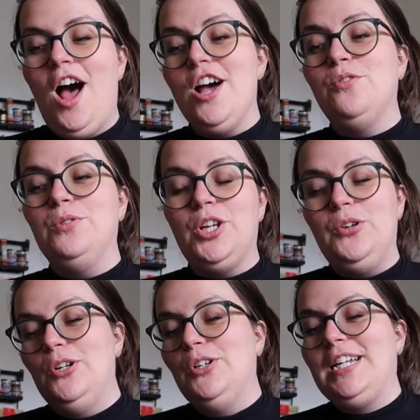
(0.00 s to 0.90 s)
I also
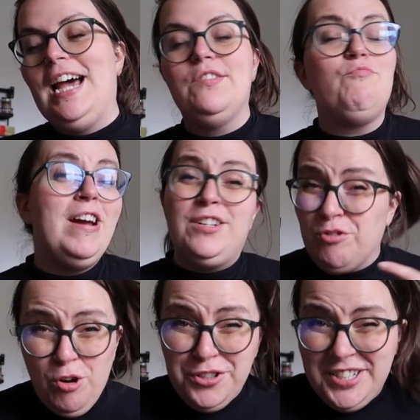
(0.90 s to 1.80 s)
looked at the Red
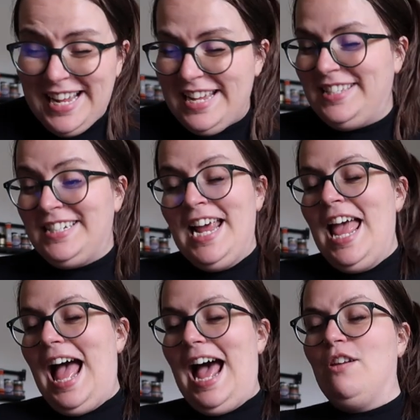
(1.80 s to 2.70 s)
Cross list,
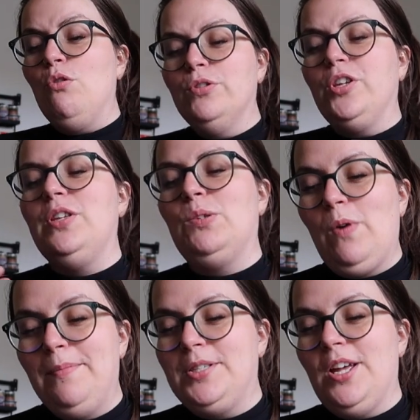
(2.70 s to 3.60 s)
and also this
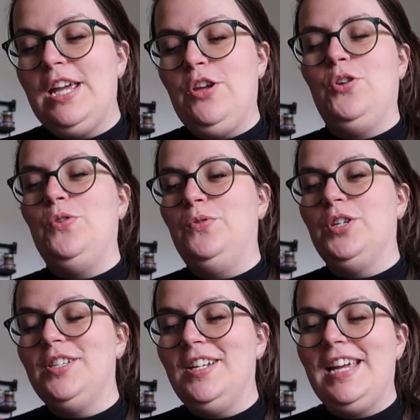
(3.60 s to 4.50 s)
website who
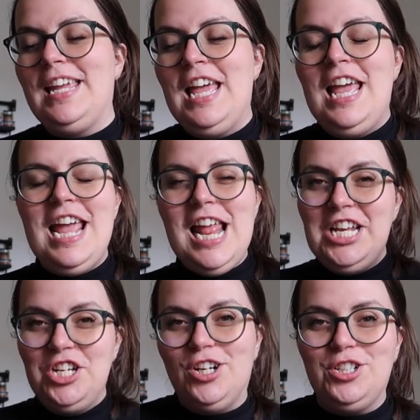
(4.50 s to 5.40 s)
does like
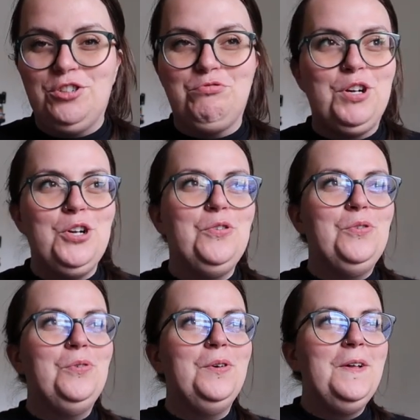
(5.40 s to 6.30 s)

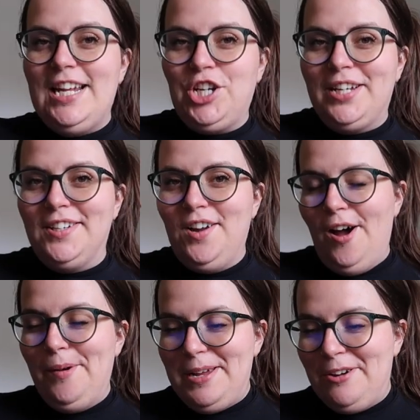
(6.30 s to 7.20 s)
industrial NHS and
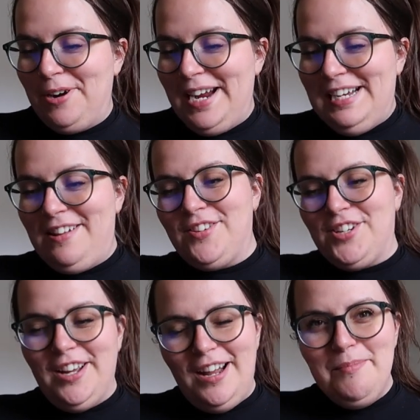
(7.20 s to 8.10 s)
army grade
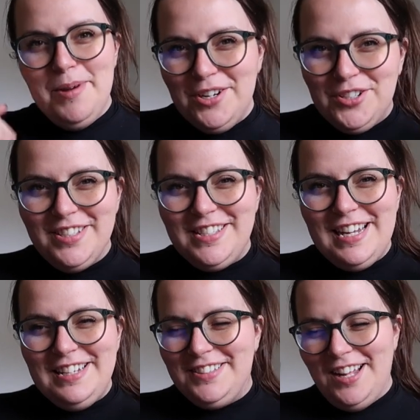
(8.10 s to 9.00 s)
style
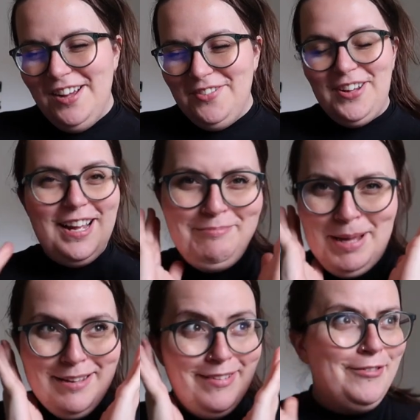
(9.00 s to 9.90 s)
emergency stuff. I
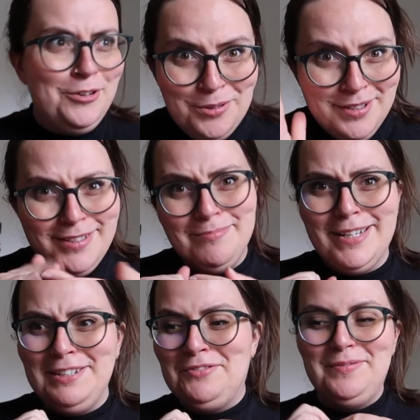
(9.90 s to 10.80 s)
may have even ordered some
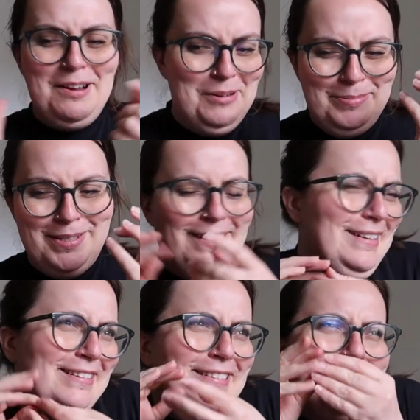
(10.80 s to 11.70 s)
things from that website
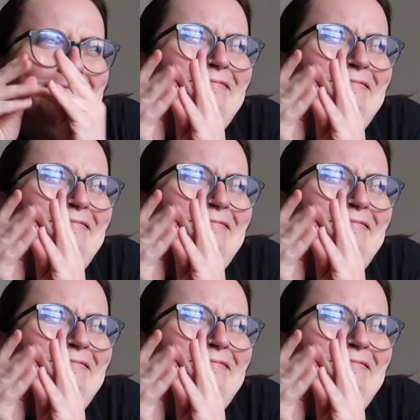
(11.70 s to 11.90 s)
because